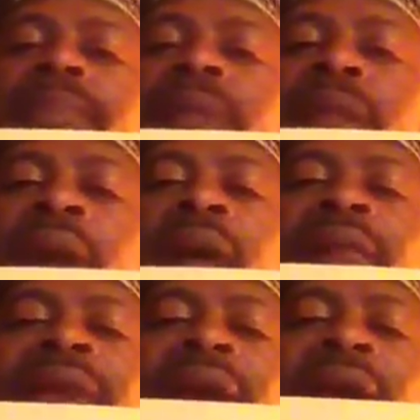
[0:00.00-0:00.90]
the
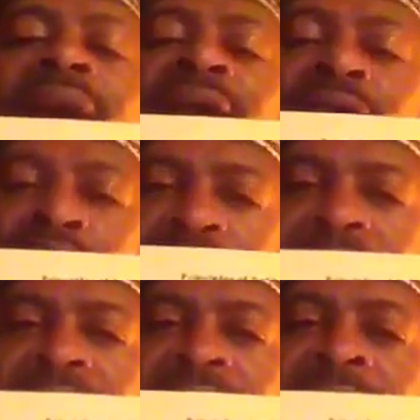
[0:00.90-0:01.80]
law of
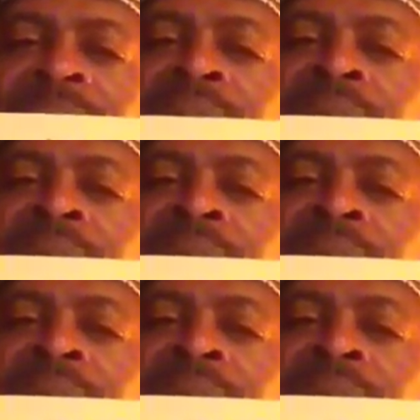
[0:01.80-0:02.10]
neutrality,